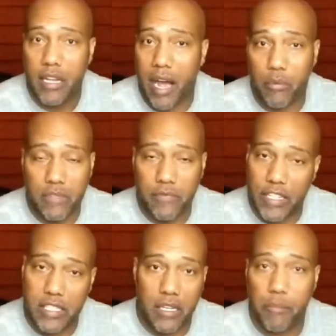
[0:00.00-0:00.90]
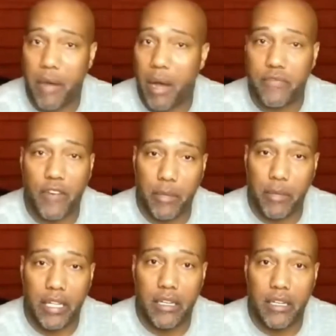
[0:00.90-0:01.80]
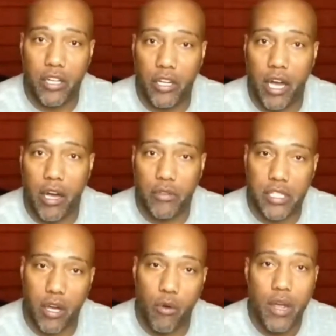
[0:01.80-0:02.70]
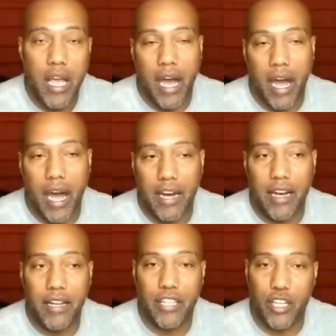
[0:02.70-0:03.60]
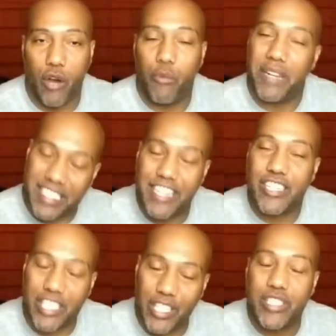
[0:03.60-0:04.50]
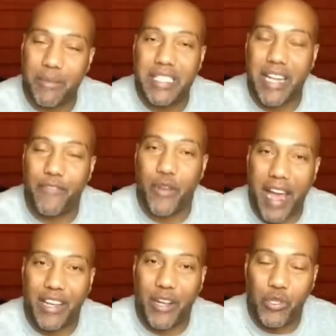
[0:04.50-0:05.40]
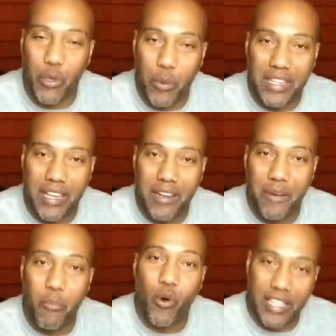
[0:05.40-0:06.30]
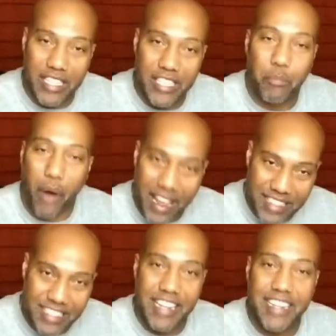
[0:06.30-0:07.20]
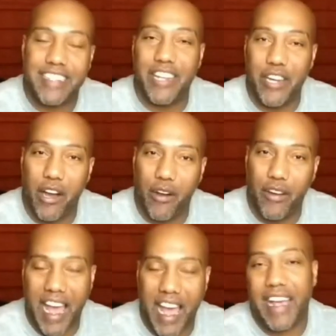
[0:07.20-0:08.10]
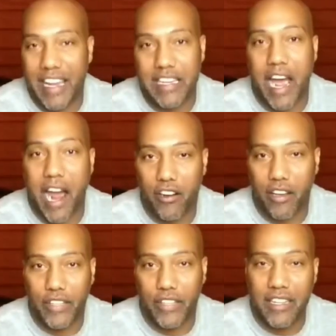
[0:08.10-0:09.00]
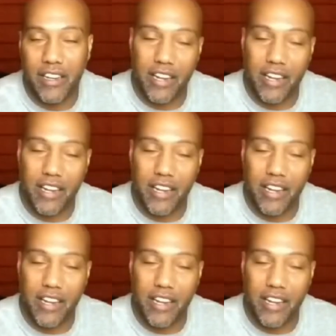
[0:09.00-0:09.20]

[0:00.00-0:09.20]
was fixing it up. I was flipping it, So, because there's still some stuff you got to go through with the mortgage process, and I had got tired of it,